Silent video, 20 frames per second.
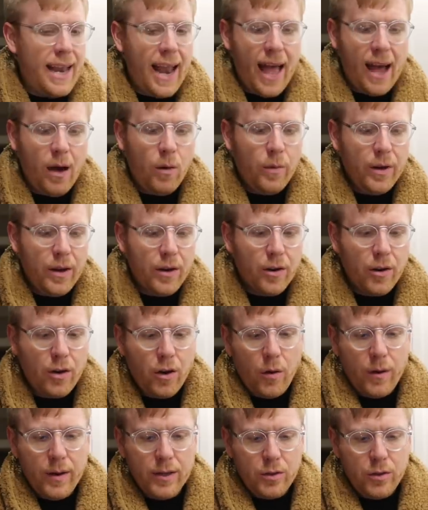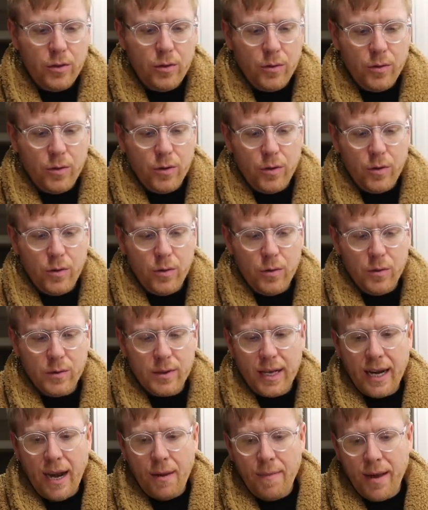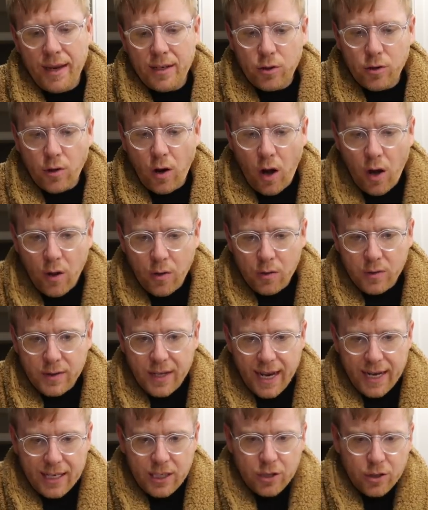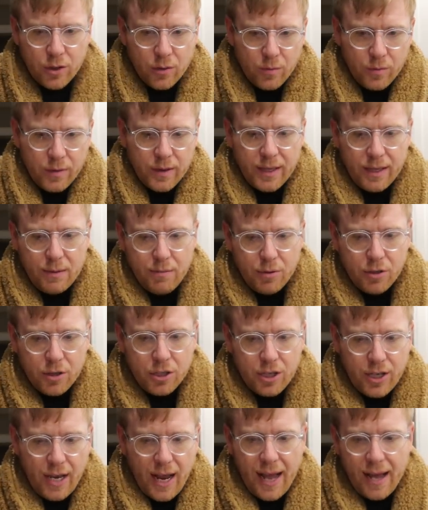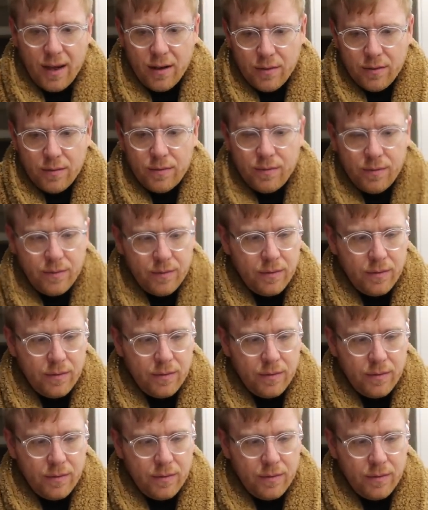Now we are going to use, and I made sure all those edges are really pushed down.